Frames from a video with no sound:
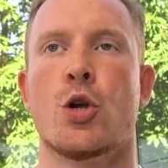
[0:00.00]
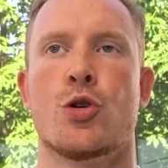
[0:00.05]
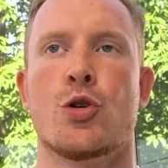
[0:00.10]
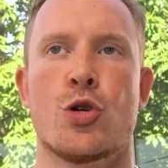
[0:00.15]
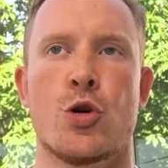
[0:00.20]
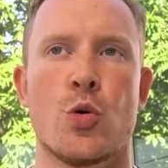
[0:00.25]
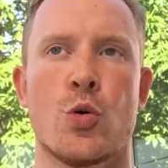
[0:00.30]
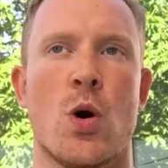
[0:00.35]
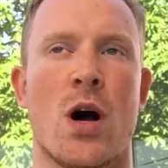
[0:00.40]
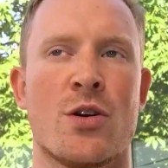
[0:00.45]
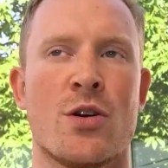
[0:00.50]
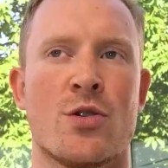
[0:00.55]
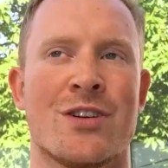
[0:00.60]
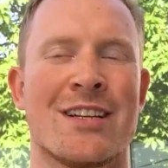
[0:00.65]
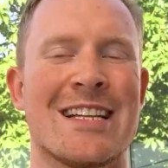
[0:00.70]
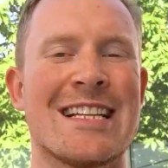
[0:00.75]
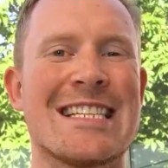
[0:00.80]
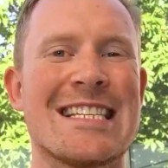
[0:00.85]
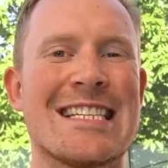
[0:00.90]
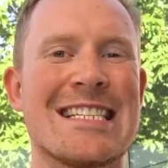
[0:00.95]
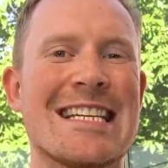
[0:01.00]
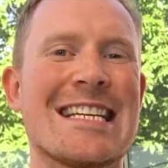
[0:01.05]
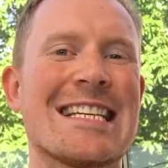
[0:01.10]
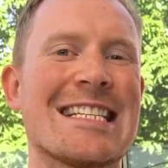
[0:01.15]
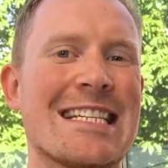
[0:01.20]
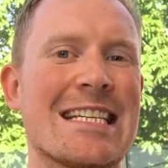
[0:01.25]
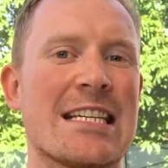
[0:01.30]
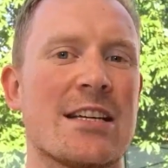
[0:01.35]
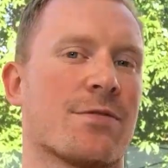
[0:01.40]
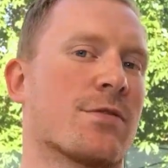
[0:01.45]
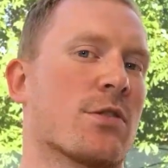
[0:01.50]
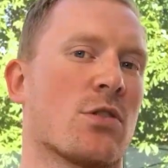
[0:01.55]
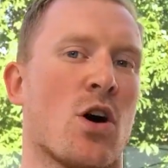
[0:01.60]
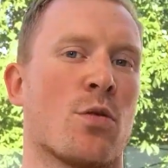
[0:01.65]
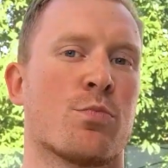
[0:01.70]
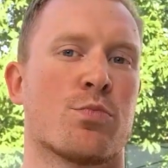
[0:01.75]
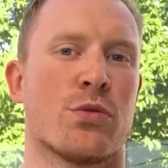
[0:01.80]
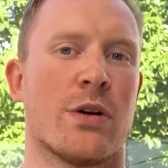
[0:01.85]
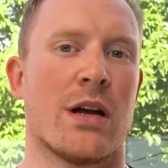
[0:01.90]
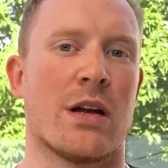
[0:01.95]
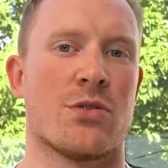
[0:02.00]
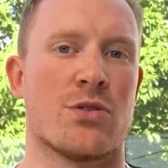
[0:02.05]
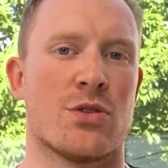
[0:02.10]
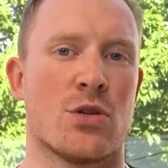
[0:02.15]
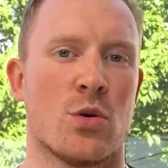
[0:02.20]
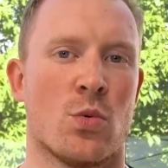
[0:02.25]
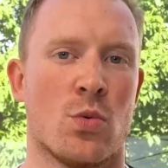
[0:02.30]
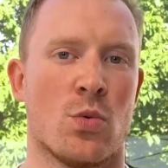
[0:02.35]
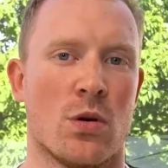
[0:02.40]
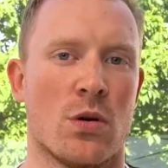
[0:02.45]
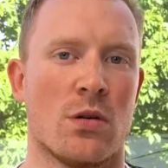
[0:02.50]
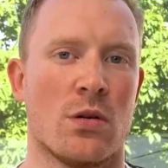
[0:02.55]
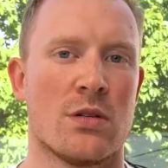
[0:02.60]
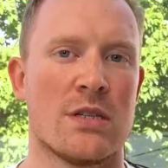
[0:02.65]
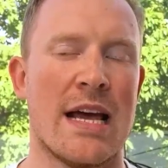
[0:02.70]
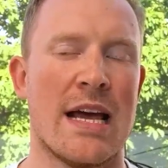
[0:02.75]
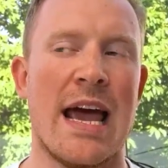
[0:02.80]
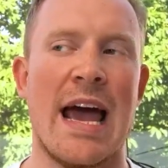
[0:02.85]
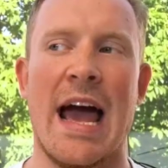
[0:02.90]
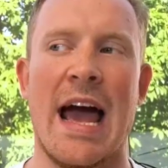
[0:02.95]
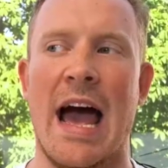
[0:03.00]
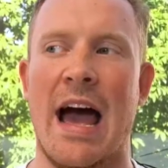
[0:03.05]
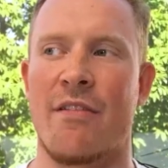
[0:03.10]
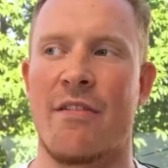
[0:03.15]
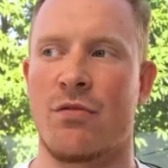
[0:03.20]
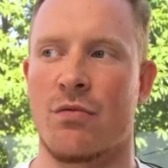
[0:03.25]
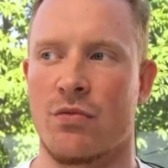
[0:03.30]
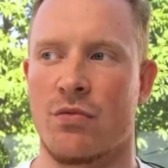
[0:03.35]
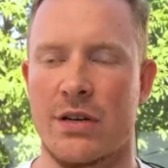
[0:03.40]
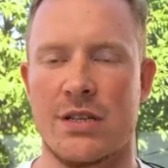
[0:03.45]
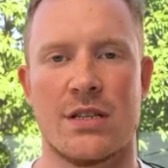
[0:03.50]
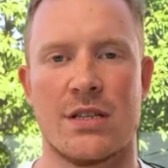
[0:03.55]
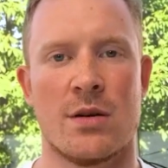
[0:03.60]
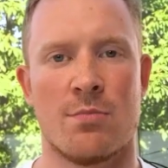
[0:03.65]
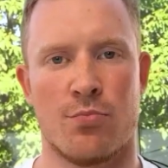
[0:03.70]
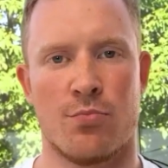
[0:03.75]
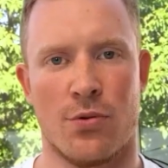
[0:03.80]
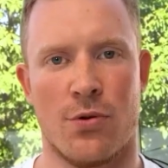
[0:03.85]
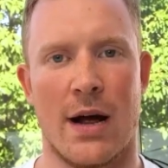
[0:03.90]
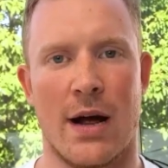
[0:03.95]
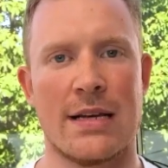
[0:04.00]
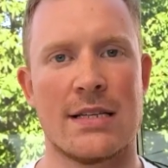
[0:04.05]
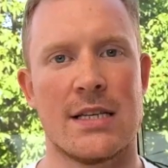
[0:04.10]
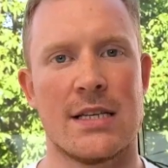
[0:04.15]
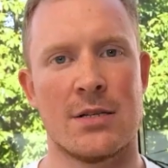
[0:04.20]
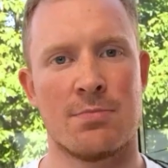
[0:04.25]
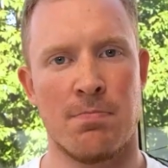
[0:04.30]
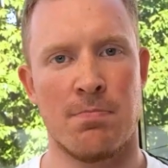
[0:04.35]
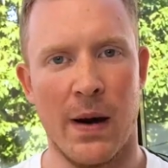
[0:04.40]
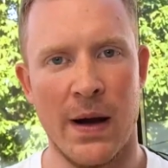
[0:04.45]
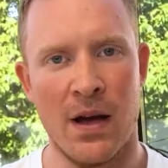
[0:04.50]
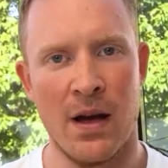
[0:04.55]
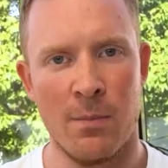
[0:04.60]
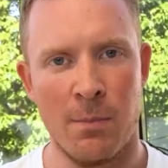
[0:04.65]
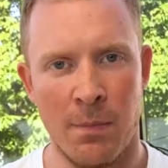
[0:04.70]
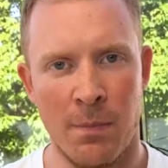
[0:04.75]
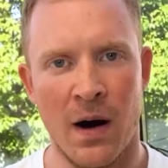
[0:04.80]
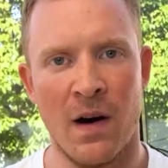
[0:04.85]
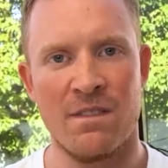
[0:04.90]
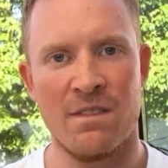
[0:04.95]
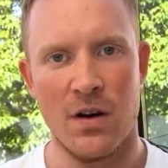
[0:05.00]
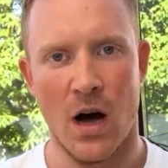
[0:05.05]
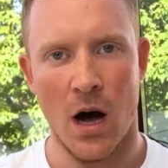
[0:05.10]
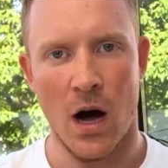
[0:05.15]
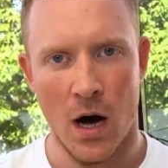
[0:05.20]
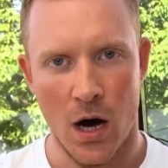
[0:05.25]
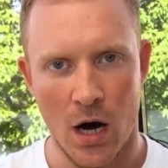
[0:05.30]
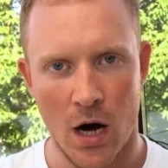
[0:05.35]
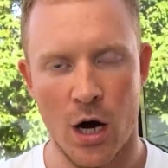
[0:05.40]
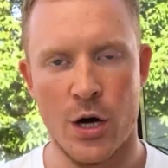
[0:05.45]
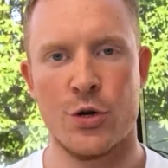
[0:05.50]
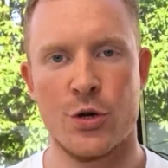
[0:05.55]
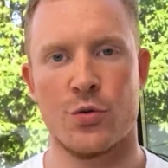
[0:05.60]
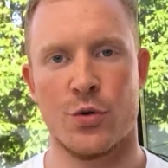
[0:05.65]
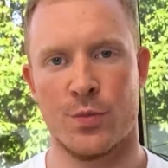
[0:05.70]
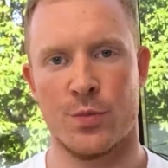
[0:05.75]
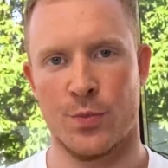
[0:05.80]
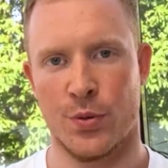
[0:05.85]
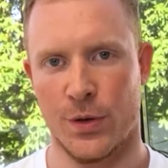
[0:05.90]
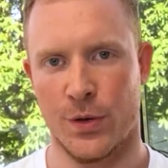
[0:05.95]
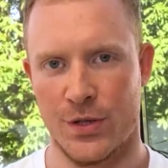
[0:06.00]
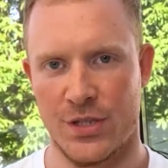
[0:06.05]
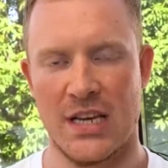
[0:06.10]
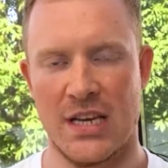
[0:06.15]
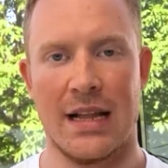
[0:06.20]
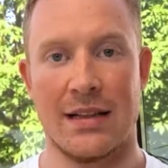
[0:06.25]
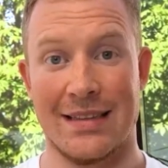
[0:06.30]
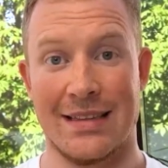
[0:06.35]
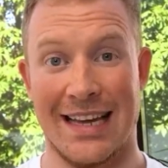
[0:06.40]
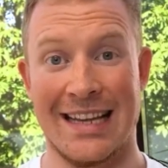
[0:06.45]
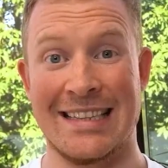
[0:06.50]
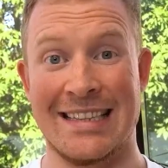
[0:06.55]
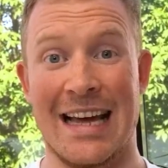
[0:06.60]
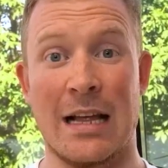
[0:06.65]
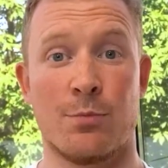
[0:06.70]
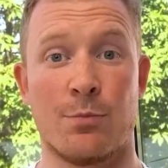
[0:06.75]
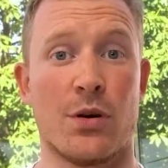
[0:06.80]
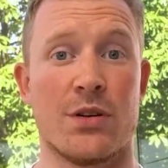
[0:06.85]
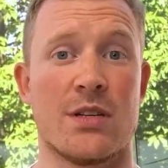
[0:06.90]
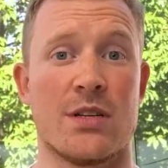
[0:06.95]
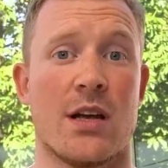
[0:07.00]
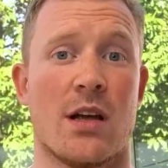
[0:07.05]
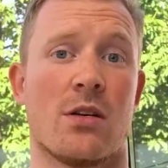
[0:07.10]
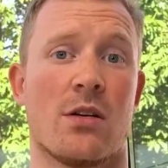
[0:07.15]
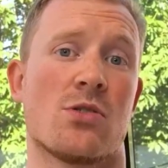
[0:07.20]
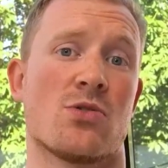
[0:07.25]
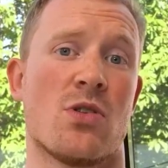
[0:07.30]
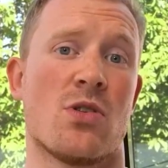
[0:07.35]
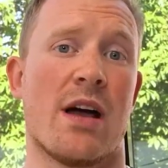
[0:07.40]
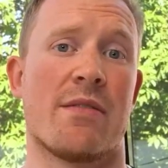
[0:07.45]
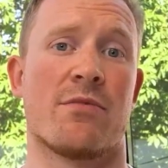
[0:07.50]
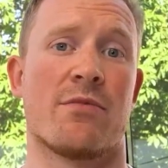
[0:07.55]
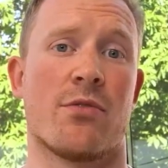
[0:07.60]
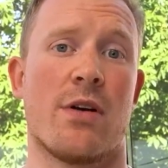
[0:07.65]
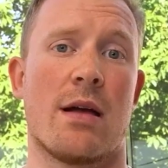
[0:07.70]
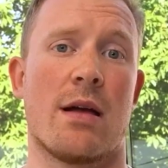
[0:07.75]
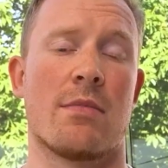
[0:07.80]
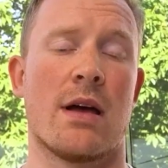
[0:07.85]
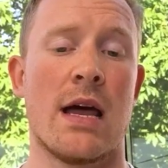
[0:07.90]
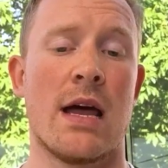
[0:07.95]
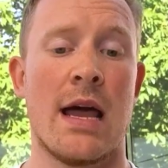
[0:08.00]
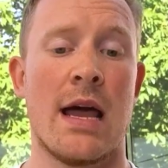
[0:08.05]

260 different operators in the world have risen prices by above 100% in that particular time frame.